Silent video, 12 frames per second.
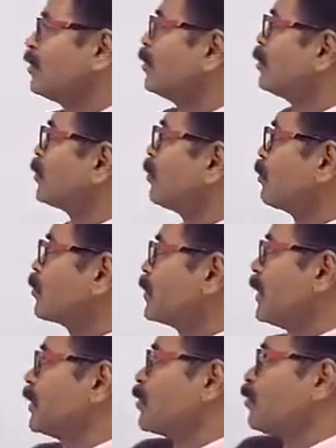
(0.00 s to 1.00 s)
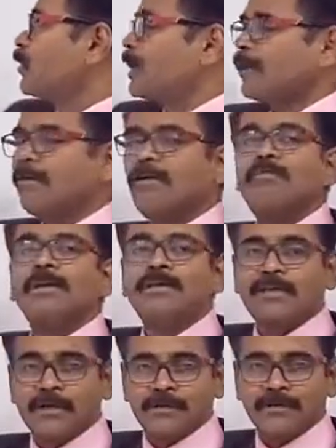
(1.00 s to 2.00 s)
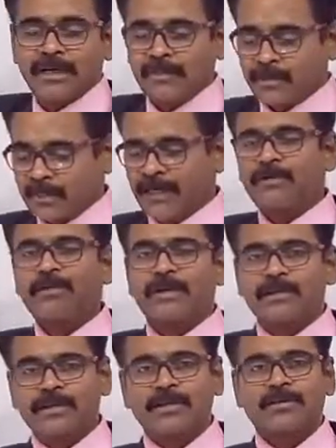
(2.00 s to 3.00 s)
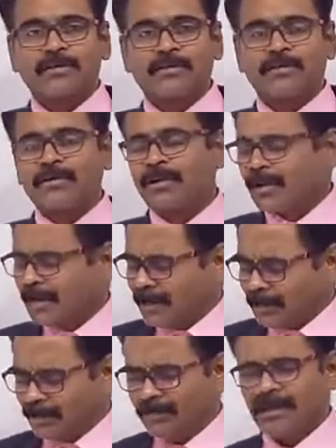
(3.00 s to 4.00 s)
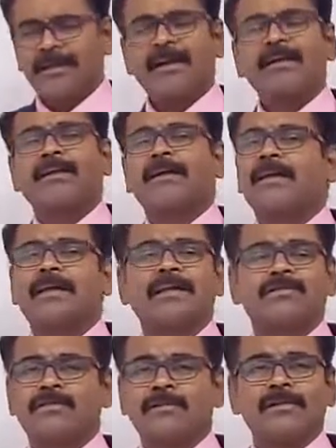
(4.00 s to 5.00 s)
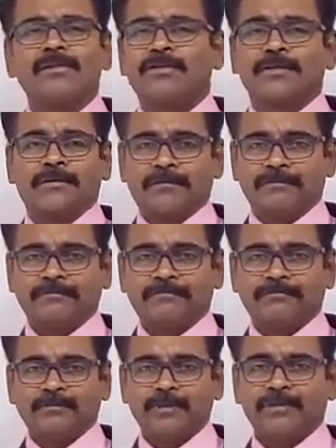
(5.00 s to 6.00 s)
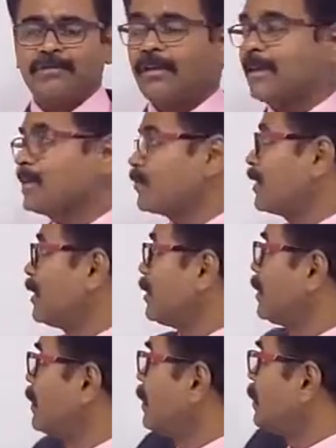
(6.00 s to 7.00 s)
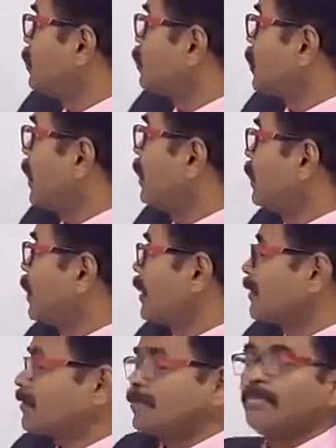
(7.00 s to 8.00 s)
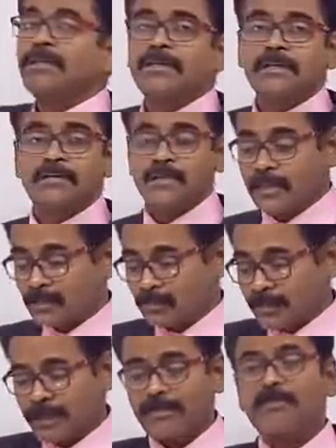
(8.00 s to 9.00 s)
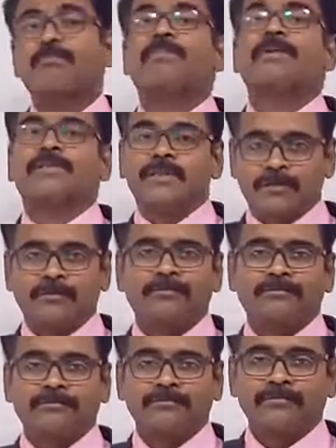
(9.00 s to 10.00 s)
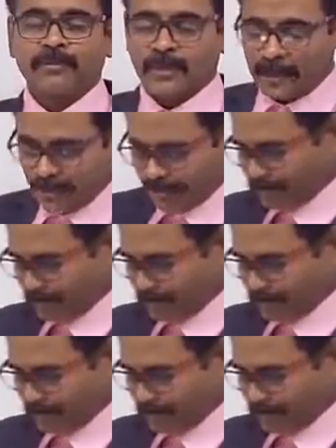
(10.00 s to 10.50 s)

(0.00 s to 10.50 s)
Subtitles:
So C2 cannot be 0. If C2 is 0, you will not get any solution. So that is why sin KL should be 0. C2 cannot be 0. Right?